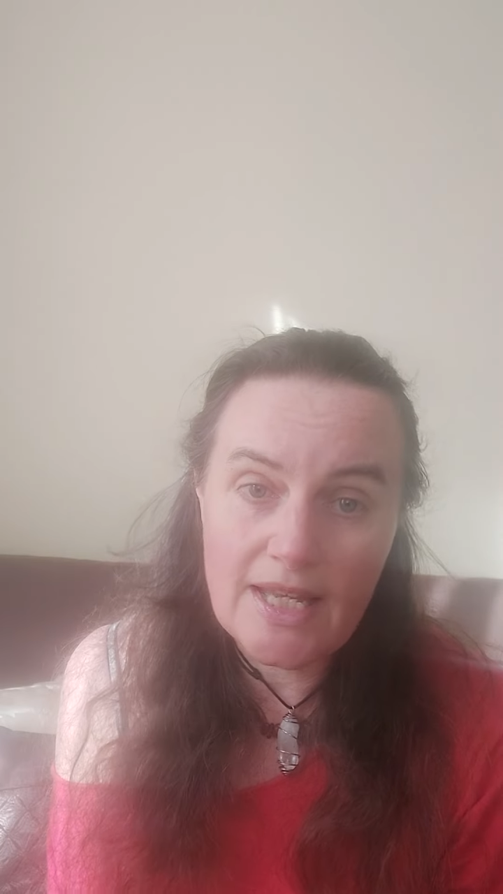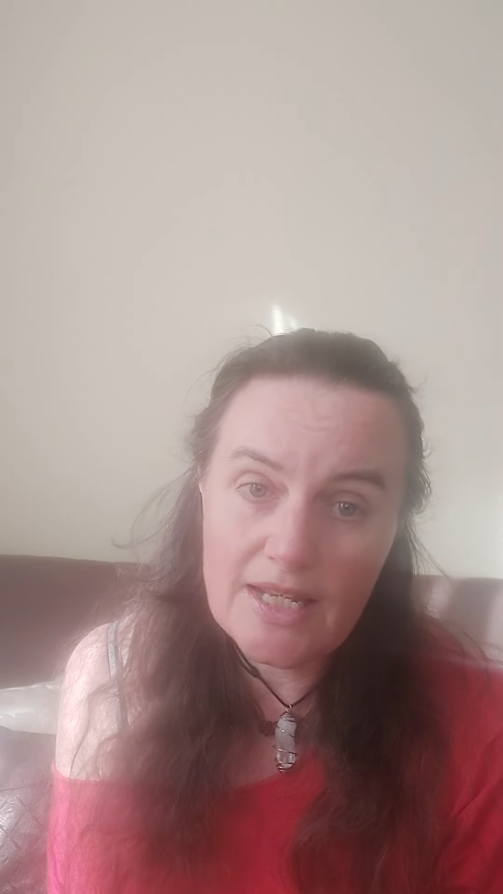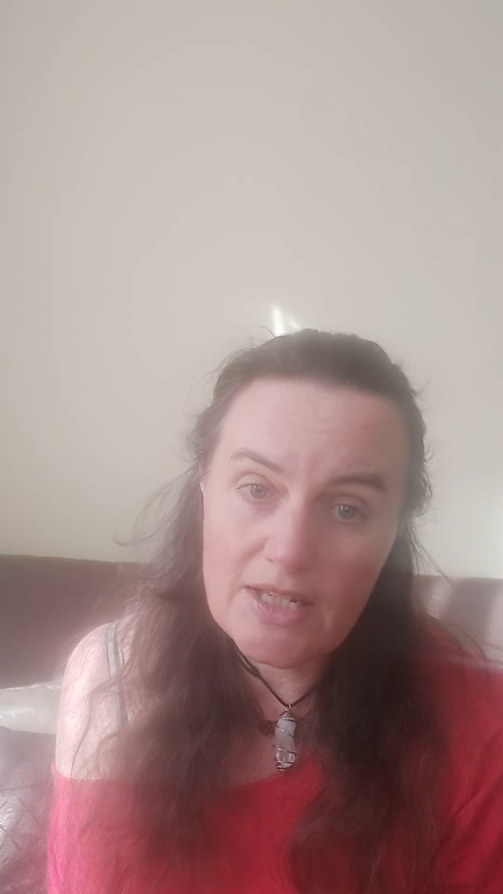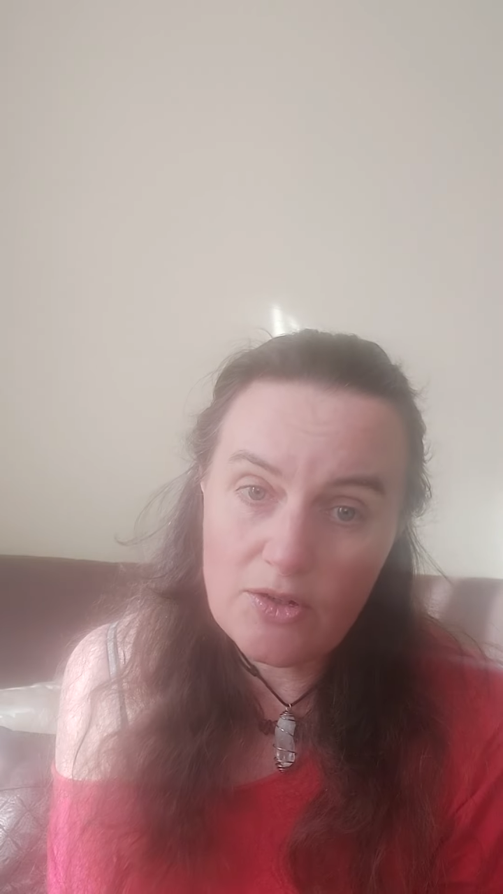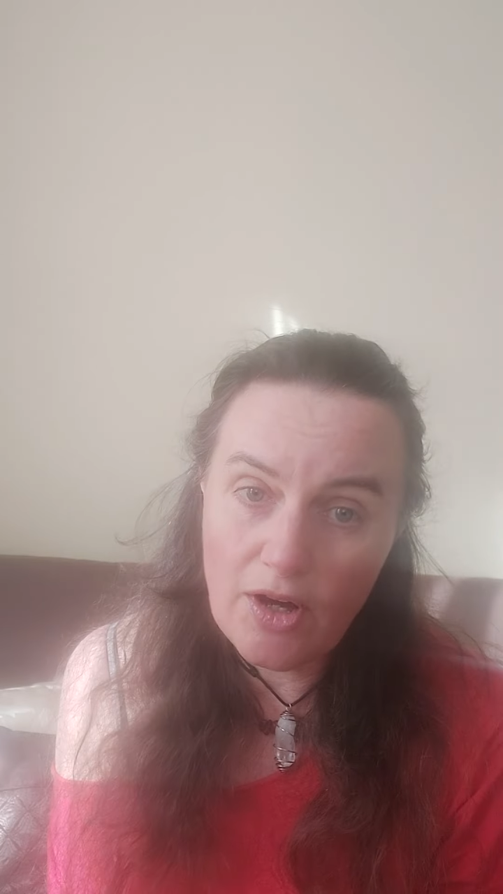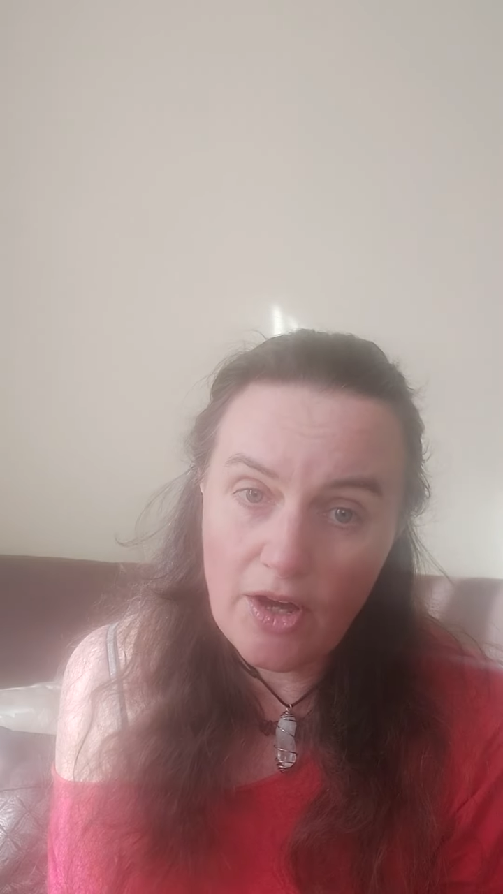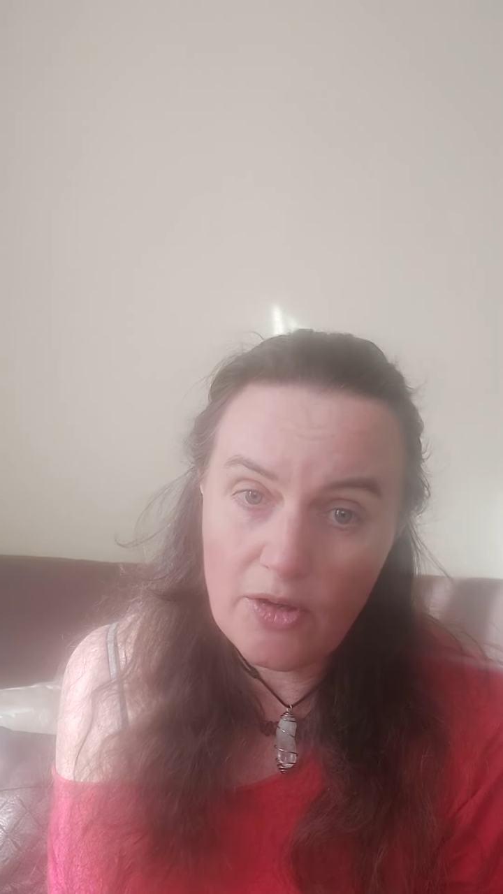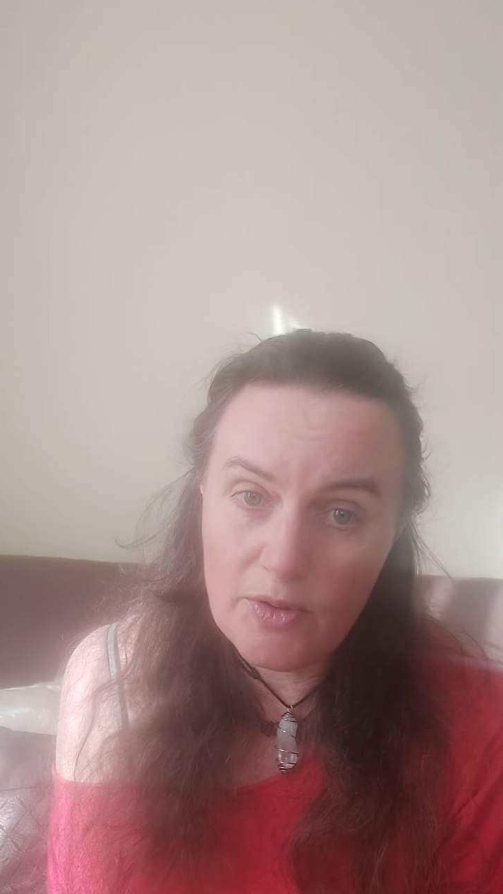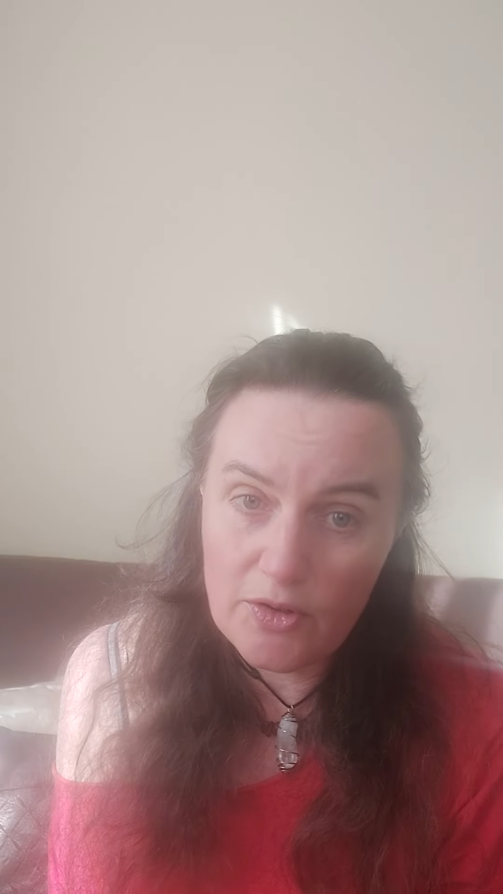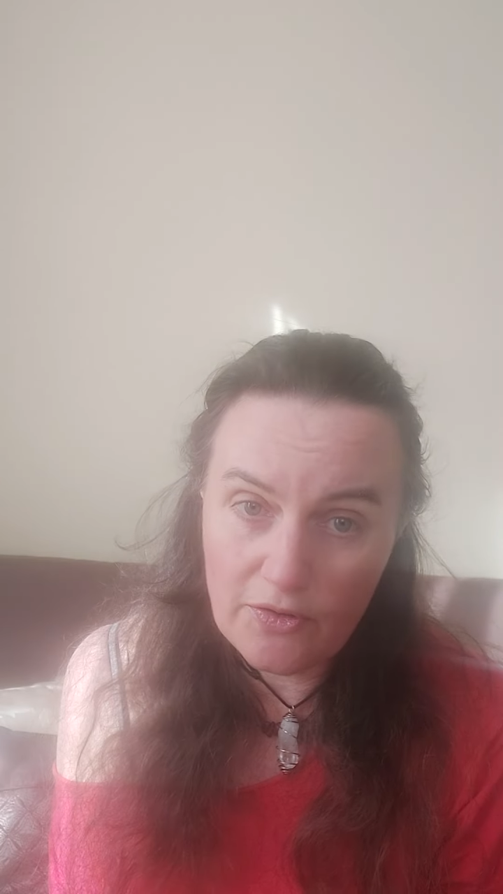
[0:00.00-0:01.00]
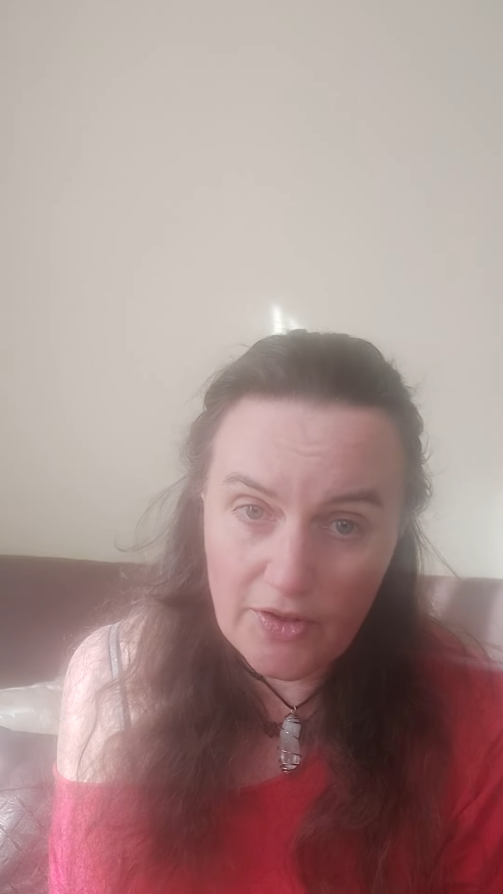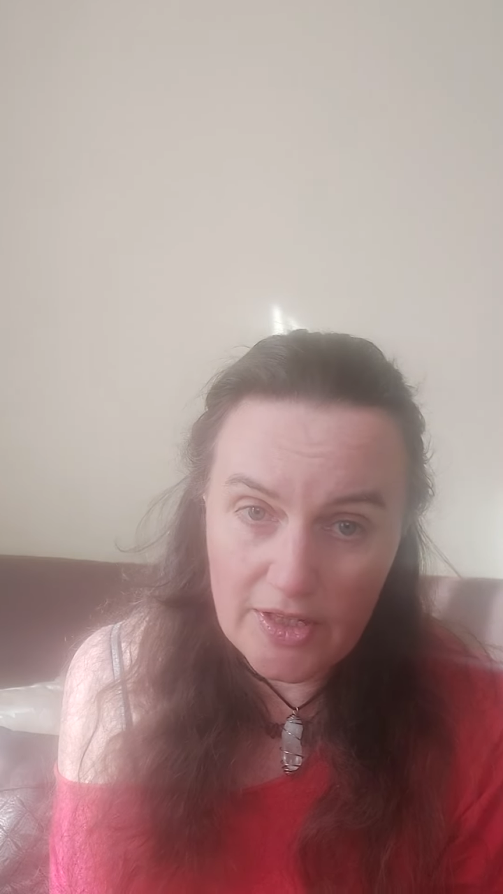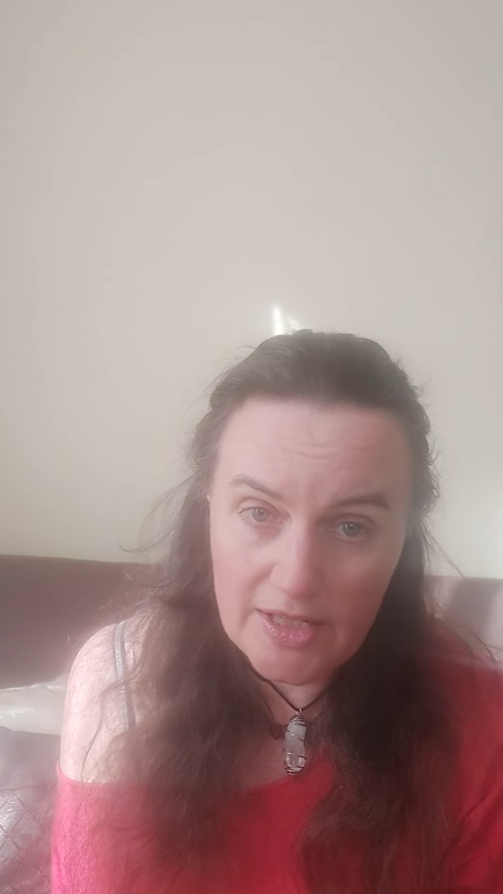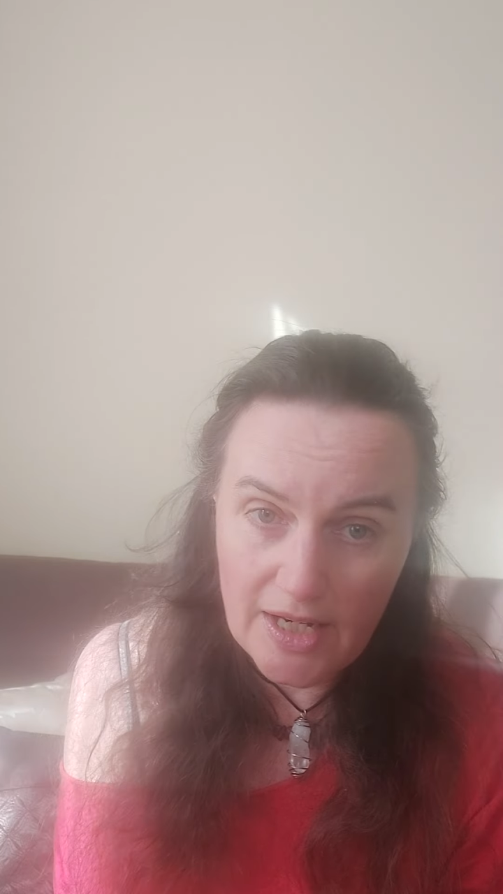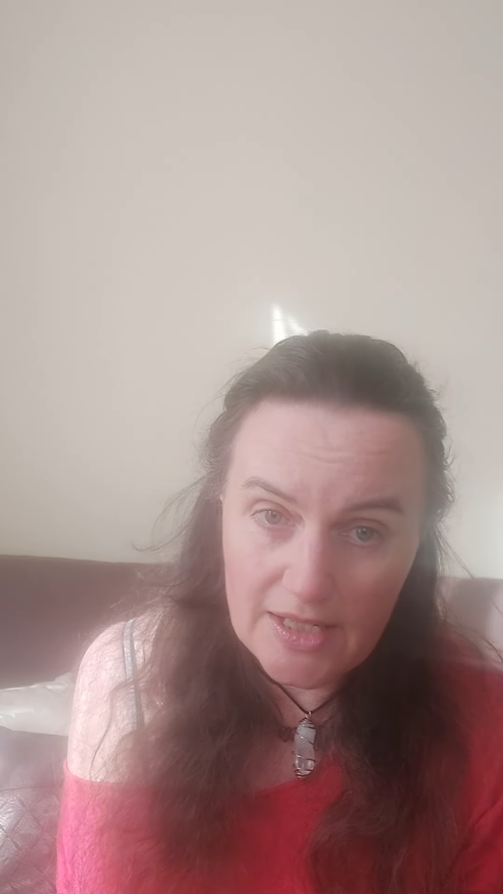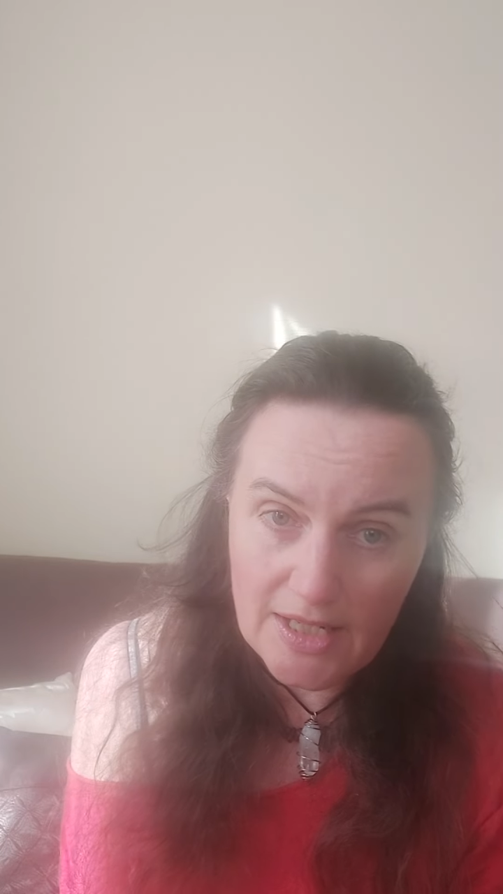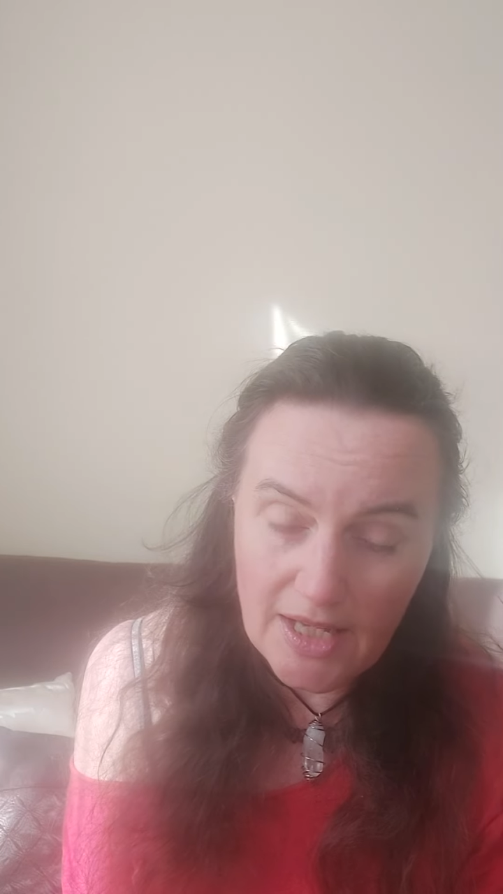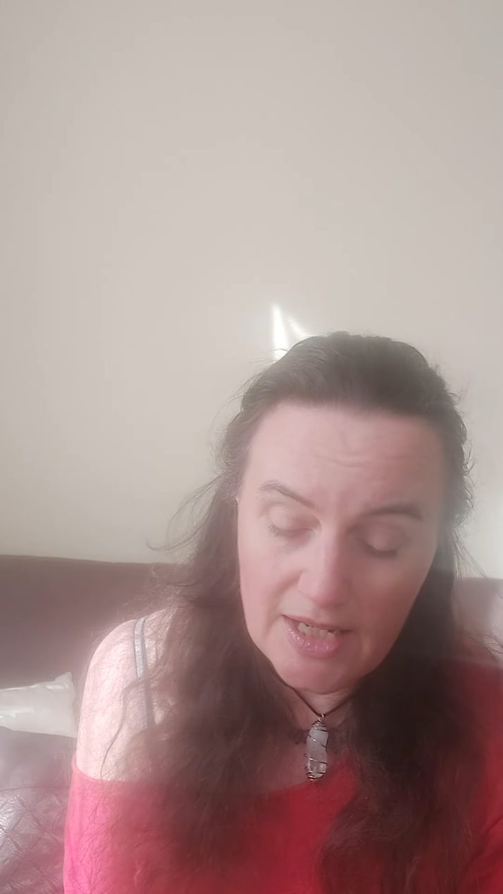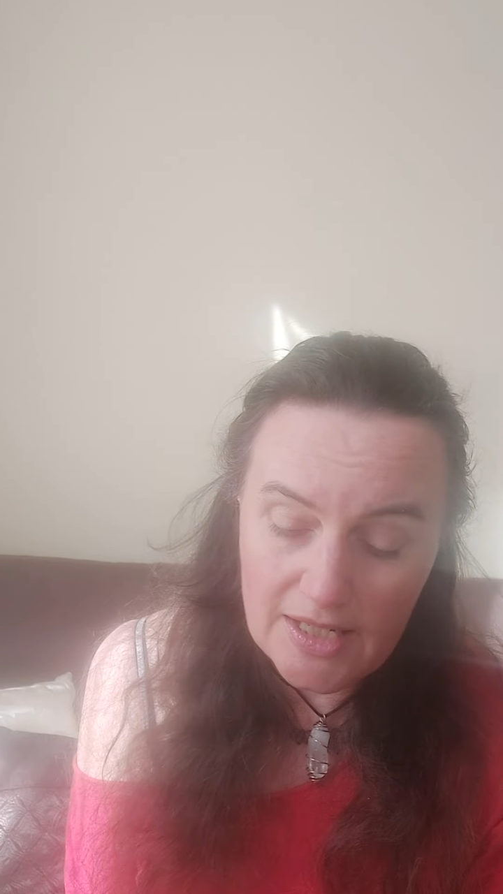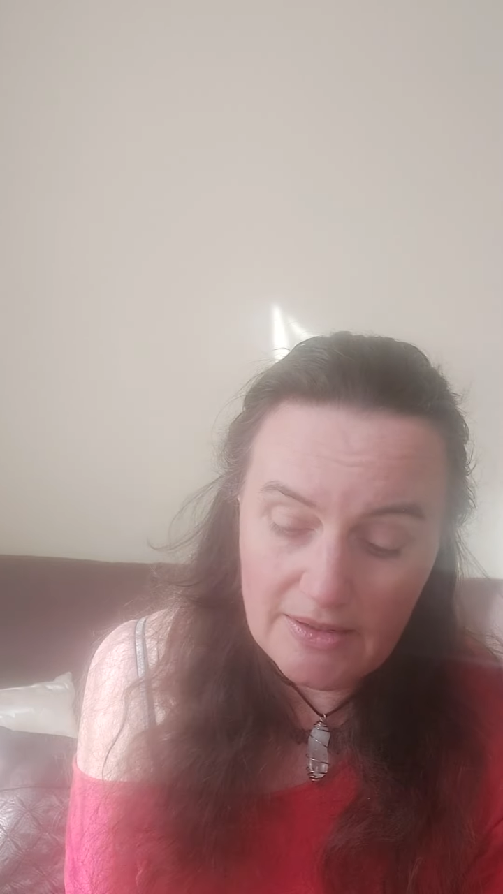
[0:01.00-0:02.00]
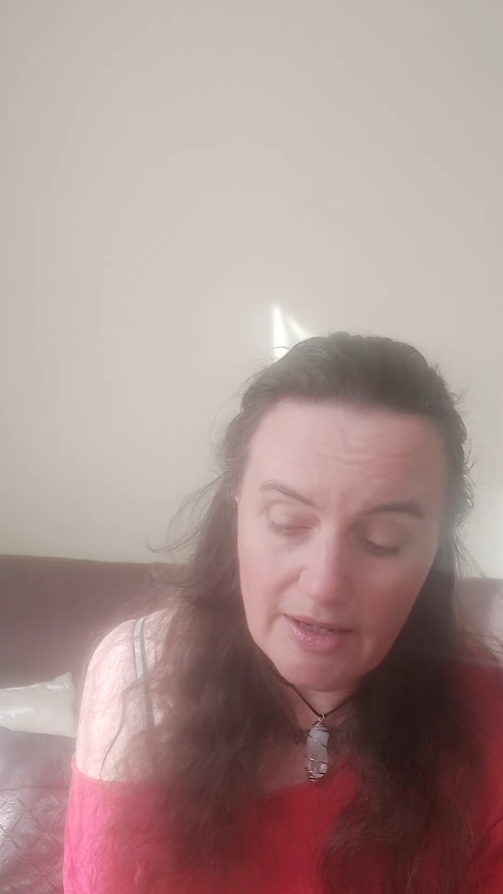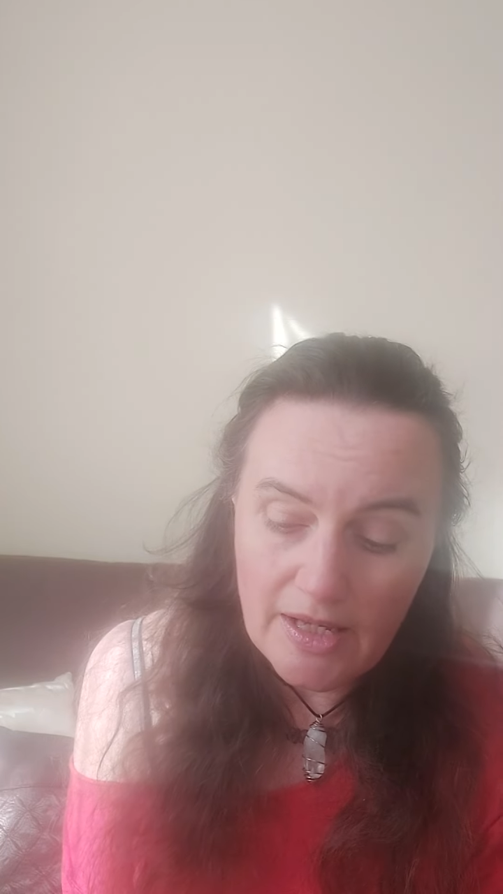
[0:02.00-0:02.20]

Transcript: into your home and your first aid kit.